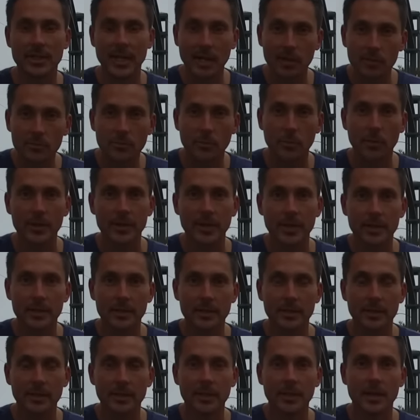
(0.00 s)
California,
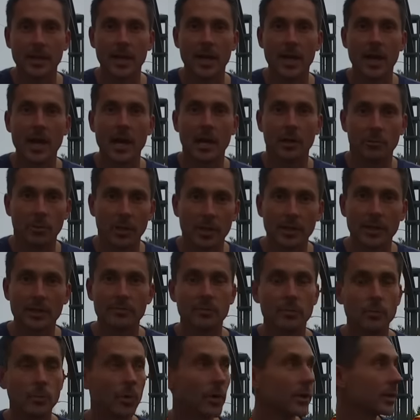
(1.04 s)
where I live
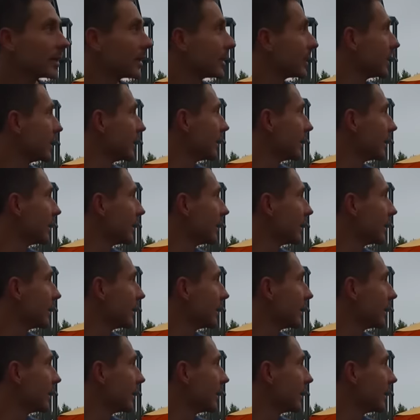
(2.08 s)
and work.